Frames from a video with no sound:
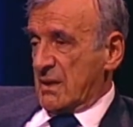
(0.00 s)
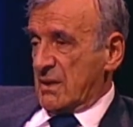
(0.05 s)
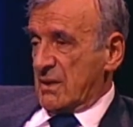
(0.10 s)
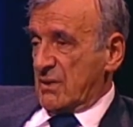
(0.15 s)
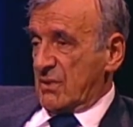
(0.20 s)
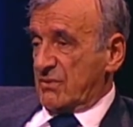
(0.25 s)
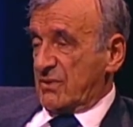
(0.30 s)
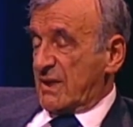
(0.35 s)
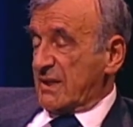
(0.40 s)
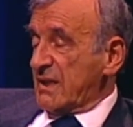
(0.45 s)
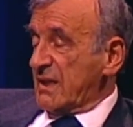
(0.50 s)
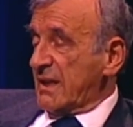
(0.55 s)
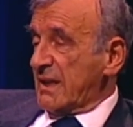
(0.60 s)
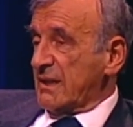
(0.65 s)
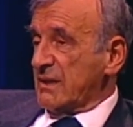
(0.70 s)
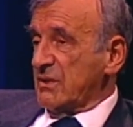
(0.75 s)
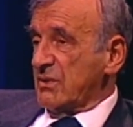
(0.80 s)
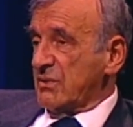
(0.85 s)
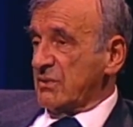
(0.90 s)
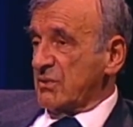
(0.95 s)
On the other
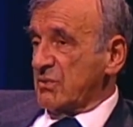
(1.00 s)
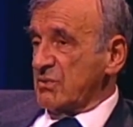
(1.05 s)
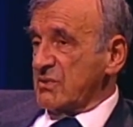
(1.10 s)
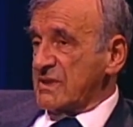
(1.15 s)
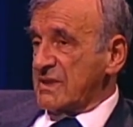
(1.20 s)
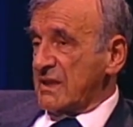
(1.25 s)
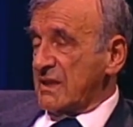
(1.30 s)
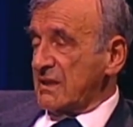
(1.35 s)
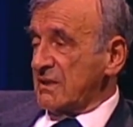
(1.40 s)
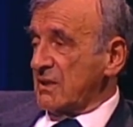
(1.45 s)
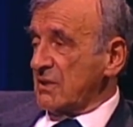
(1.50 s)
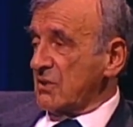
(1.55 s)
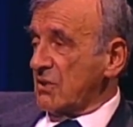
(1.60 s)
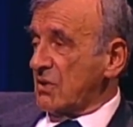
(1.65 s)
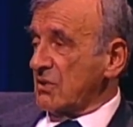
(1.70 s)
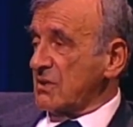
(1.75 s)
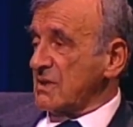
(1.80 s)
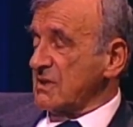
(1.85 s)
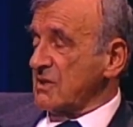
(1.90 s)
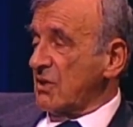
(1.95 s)
hand, to say that
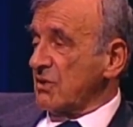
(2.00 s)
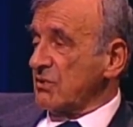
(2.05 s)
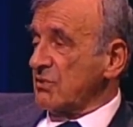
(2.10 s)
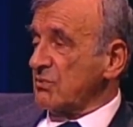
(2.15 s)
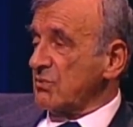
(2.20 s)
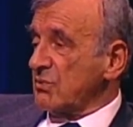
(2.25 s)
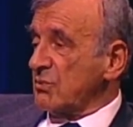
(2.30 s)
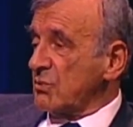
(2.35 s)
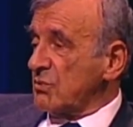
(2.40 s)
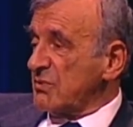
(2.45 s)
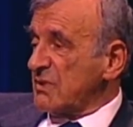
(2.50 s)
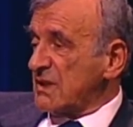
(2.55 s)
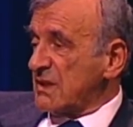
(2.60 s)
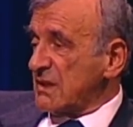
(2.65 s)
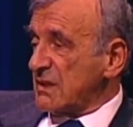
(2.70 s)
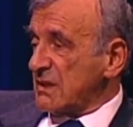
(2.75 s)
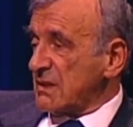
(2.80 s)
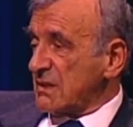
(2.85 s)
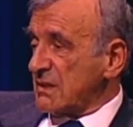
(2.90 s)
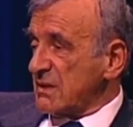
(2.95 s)
God has nothing to do with
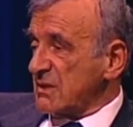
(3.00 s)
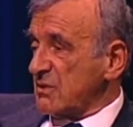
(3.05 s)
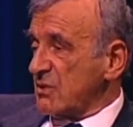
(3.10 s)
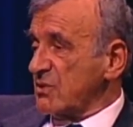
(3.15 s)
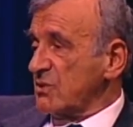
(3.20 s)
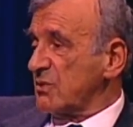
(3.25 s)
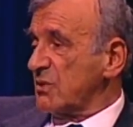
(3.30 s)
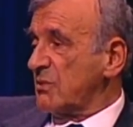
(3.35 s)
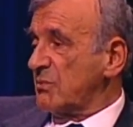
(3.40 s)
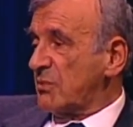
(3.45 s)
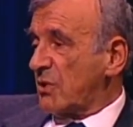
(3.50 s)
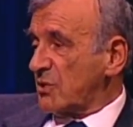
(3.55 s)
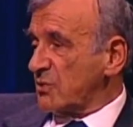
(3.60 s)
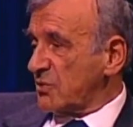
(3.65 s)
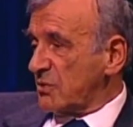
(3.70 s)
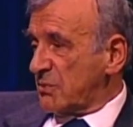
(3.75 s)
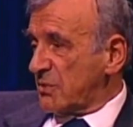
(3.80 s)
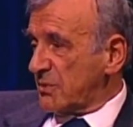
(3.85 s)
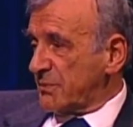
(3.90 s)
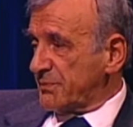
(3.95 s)
it is also
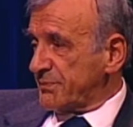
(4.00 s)
impossible.